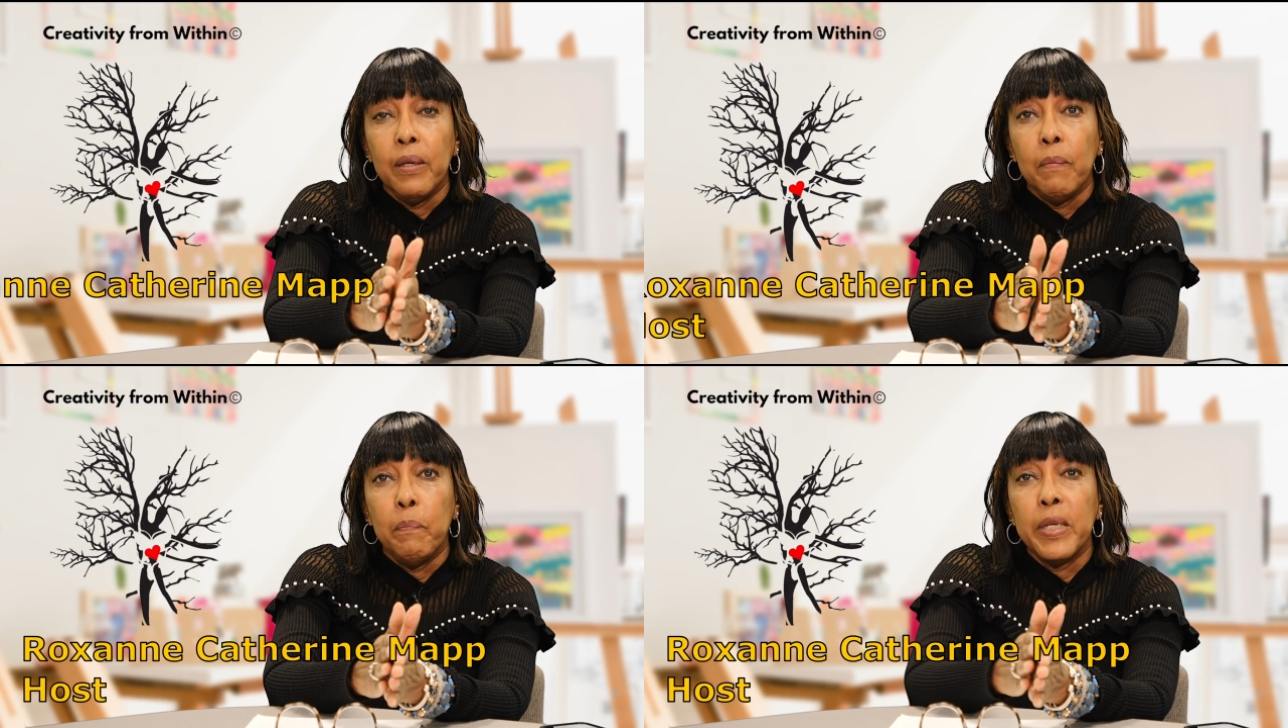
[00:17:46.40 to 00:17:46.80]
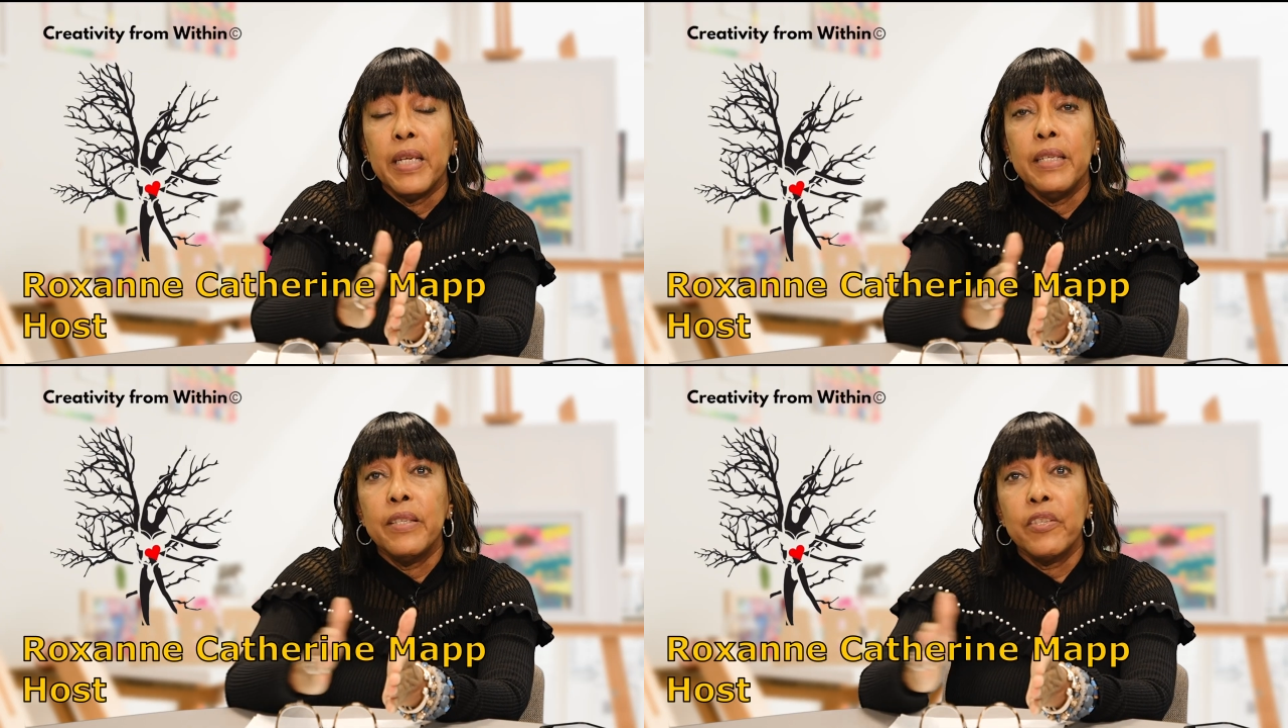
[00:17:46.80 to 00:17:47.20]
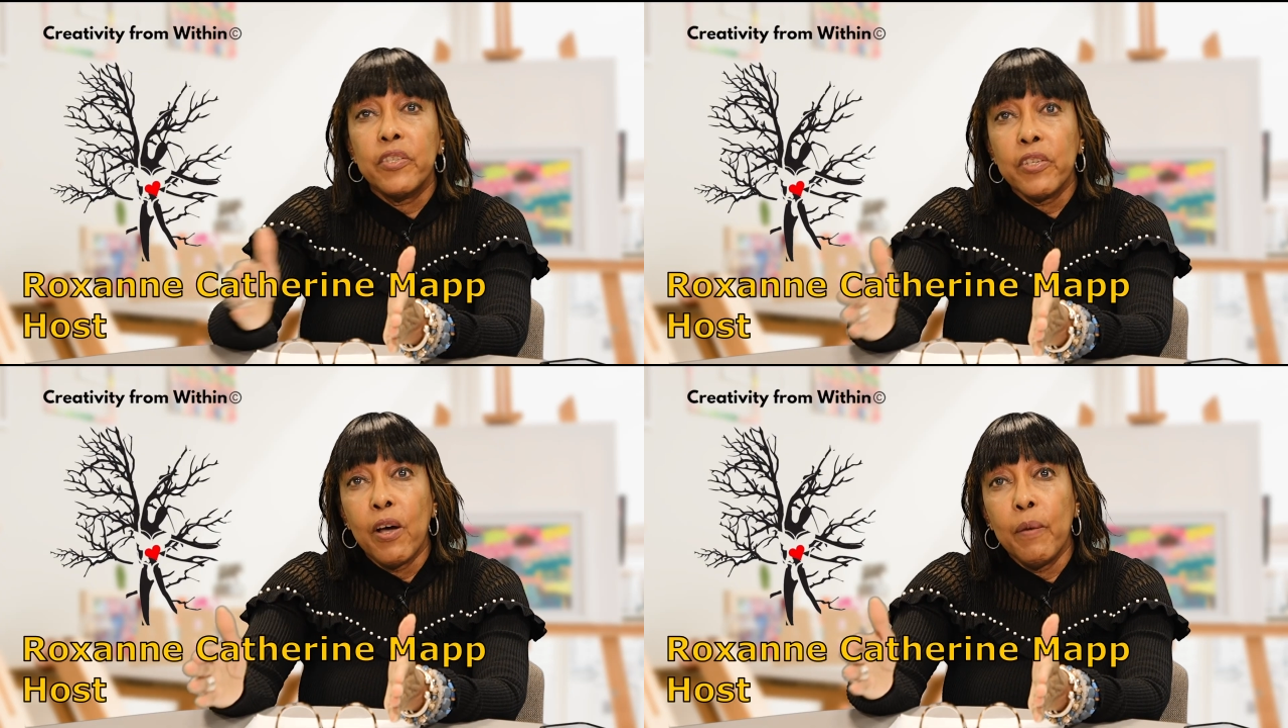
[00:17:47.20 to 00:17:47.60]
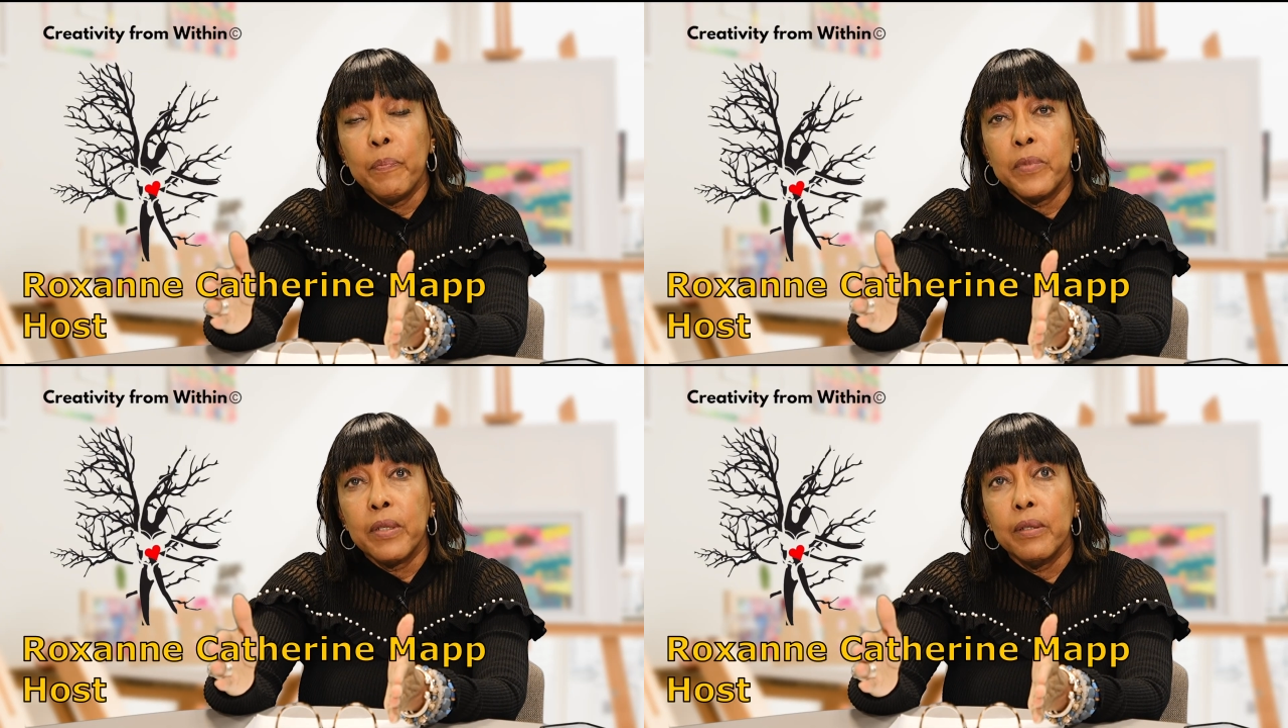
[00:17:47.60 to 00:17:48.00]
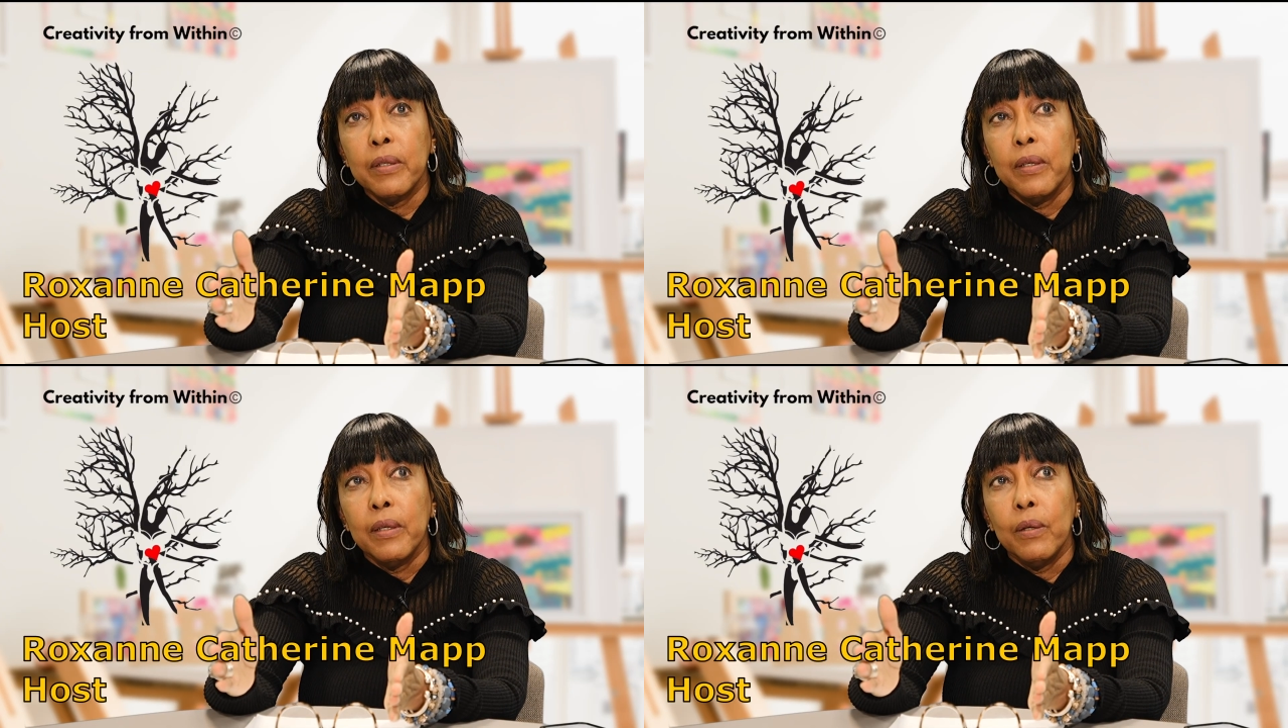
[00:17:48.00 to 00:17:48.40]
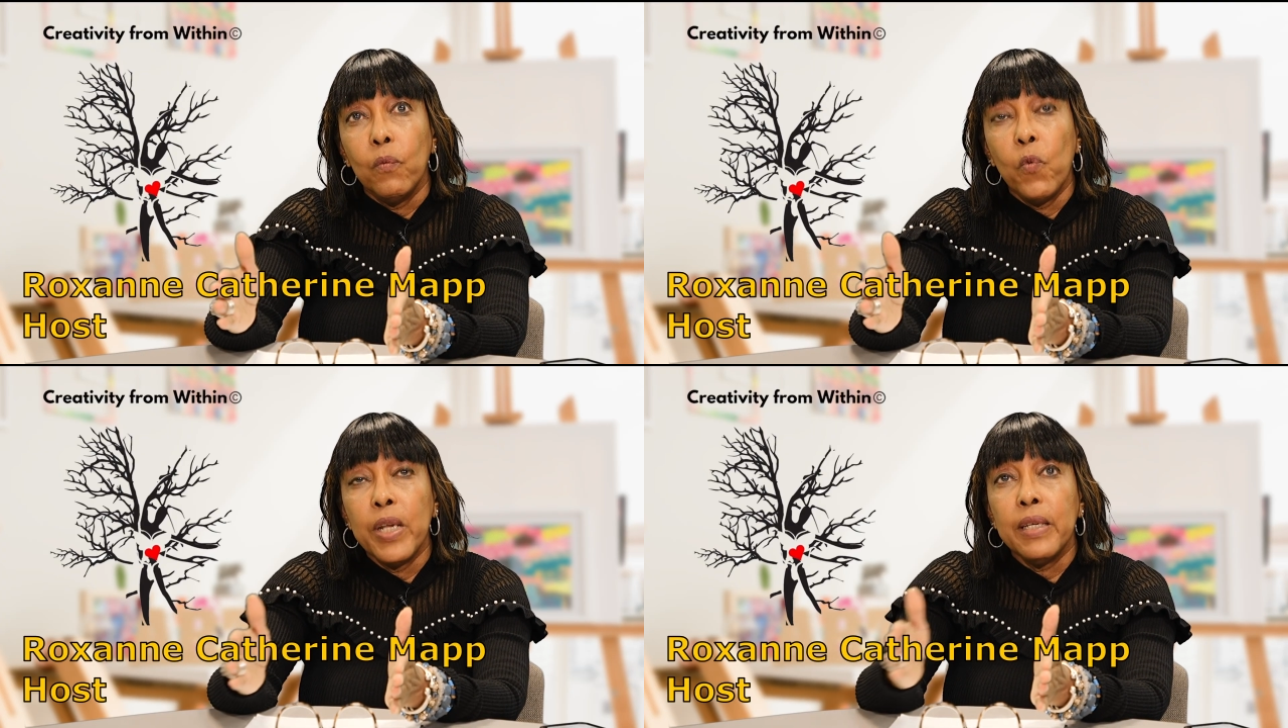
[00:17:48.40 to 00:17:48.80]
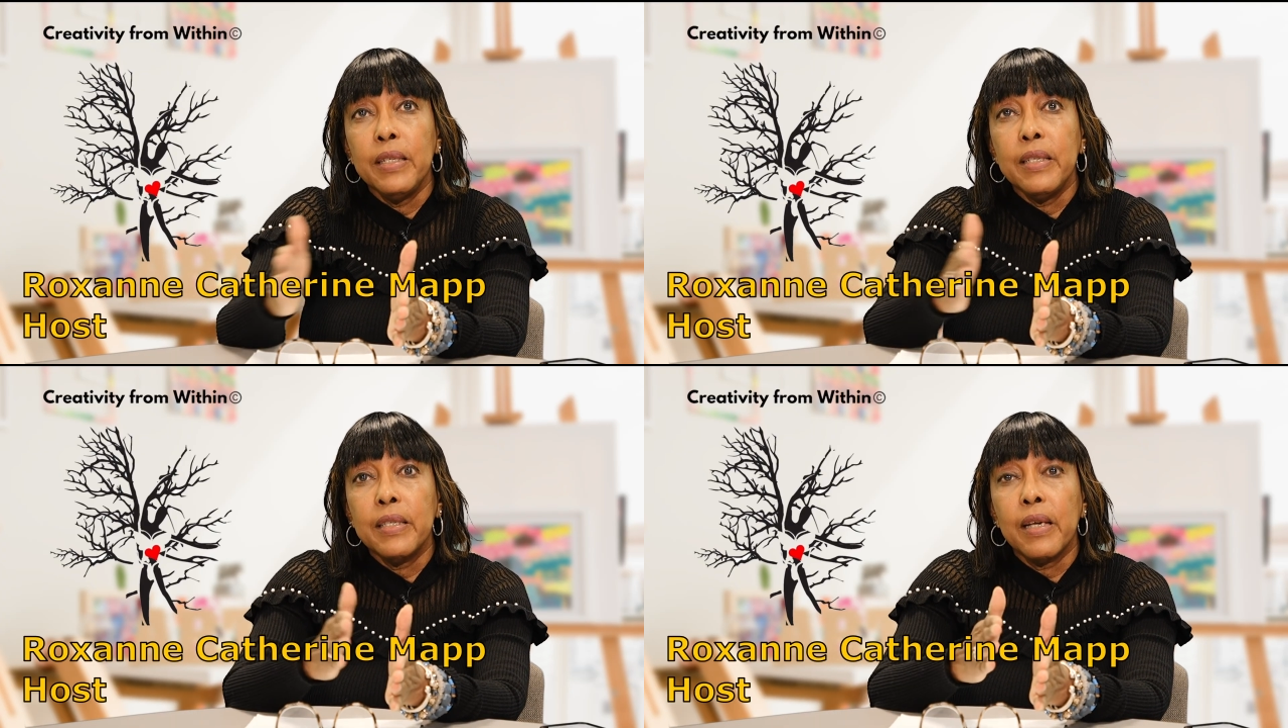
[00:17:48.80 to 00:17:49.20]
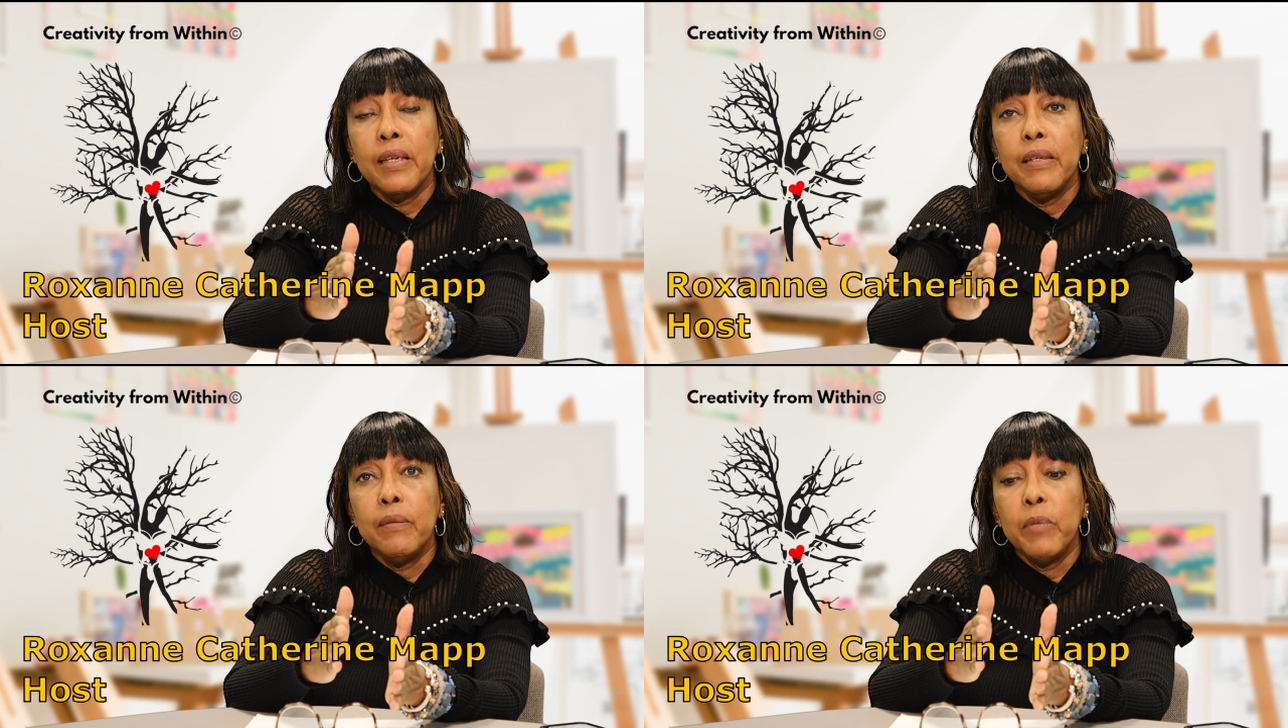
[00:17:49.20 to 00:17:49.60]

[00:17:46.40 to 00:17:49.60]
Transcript: but I stopped when I decided,